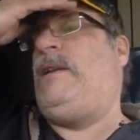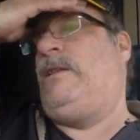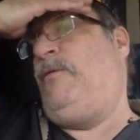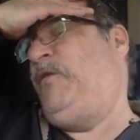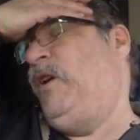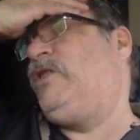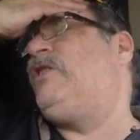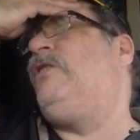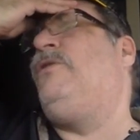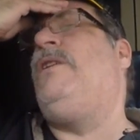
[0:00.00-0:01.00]
till the first
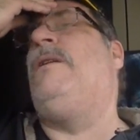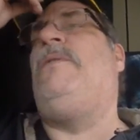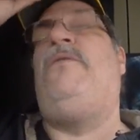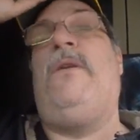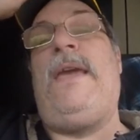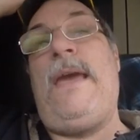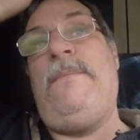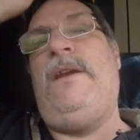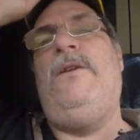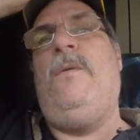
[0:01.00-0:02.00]
of the new year before they get
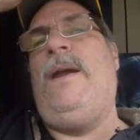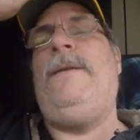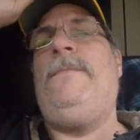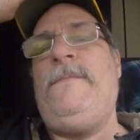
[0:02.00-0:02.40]
me a new one.